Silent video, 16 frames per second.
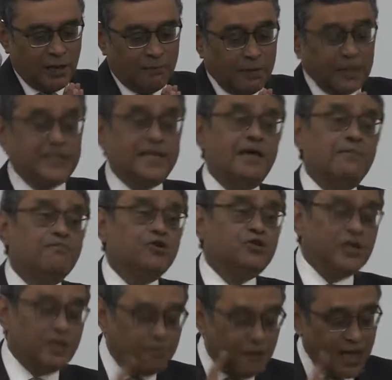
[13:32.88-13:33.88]
but they're
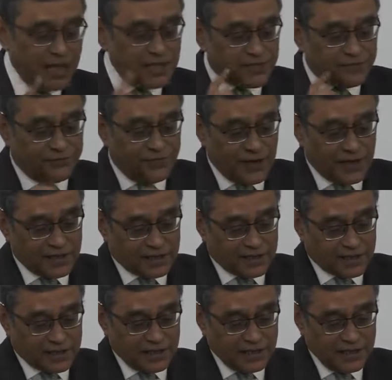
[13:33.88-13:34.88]
Muslims
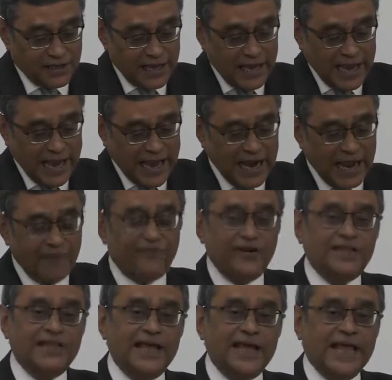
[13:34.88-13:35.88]
first and
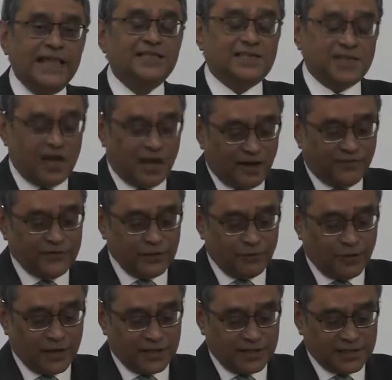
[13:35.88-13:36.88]
everything else
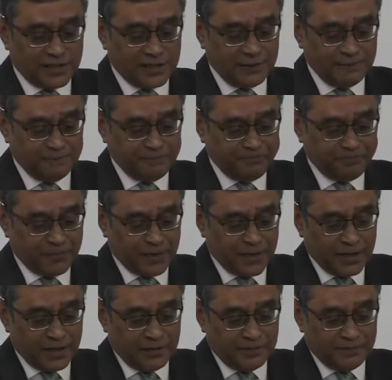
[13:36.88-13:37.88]
afterwards.
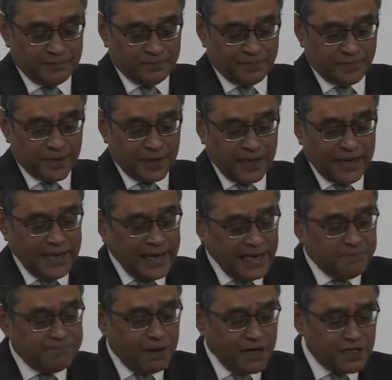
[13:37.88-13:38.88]

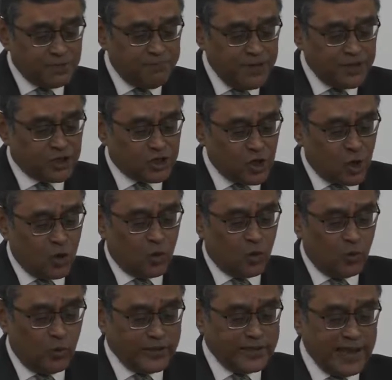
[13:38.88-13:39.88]
It must be so
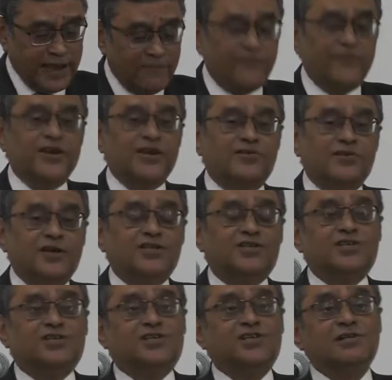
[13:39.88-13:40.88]
with every
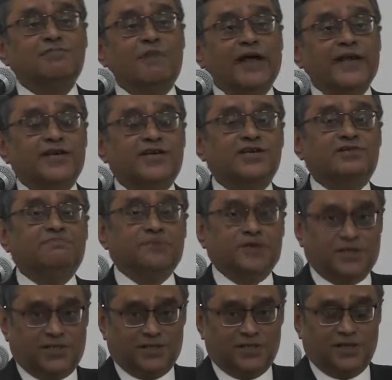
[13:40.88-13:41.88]
religiously minded
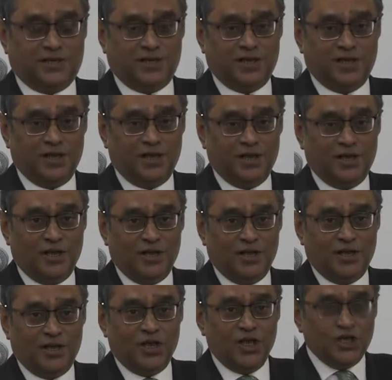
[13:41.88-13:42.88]
person.
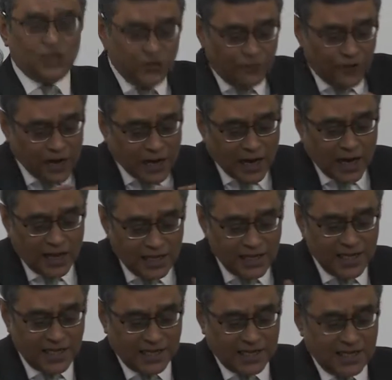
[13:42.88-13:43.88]
So for
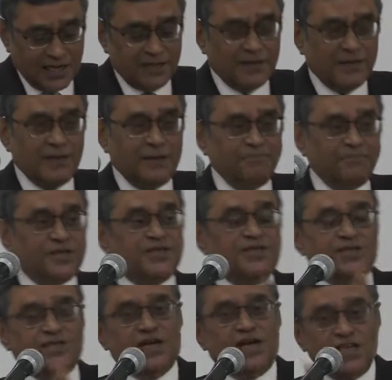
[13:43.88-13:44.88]
Gandhi, the
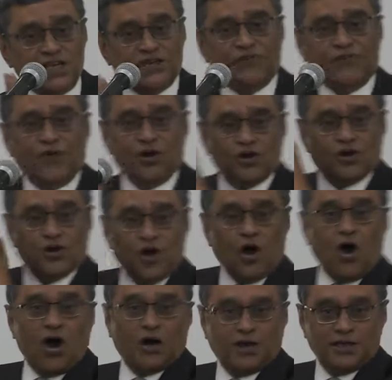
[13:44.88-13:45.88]
search for
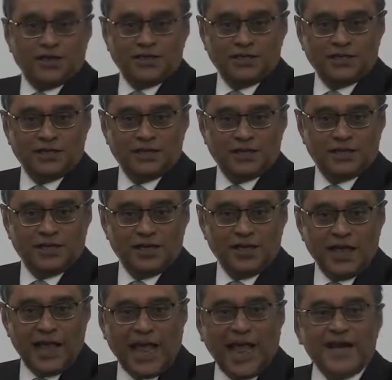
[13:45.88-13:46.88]
God
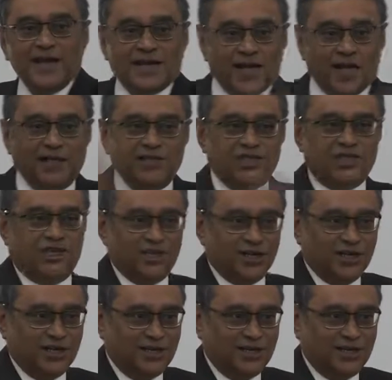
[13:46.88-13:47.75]
and culture